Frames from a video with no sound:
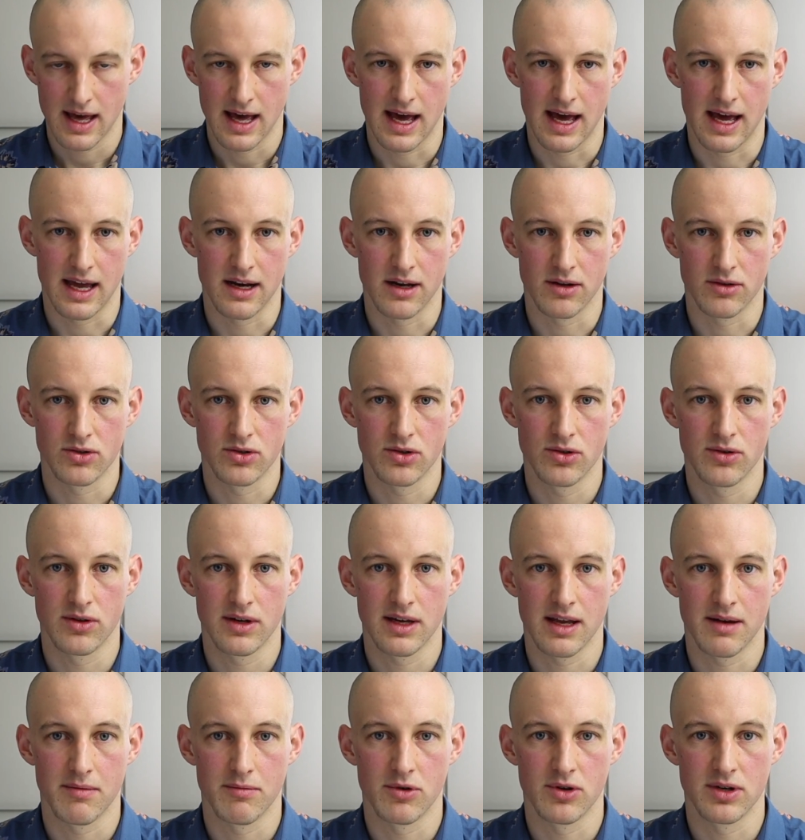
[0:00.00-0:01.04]
And I'll
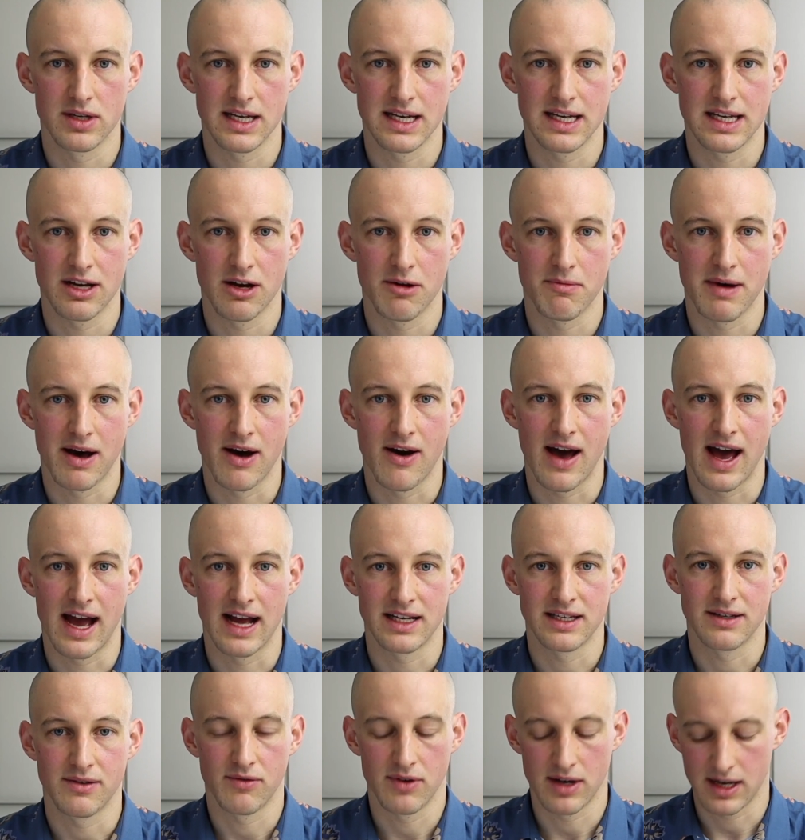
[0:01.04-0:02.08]
talk in more detail about
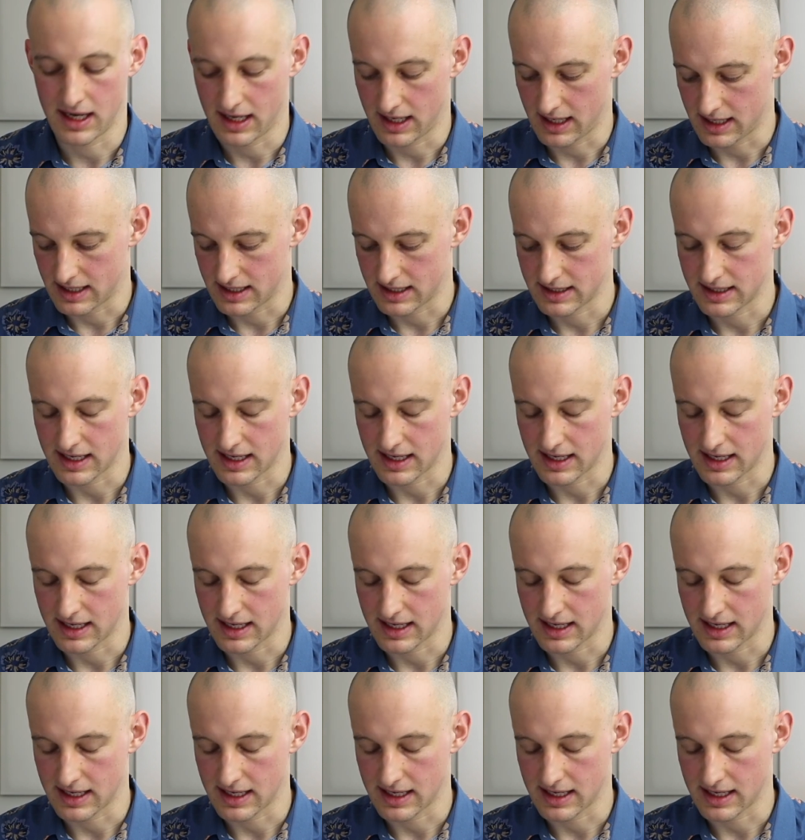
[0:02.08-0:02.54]
active reading in a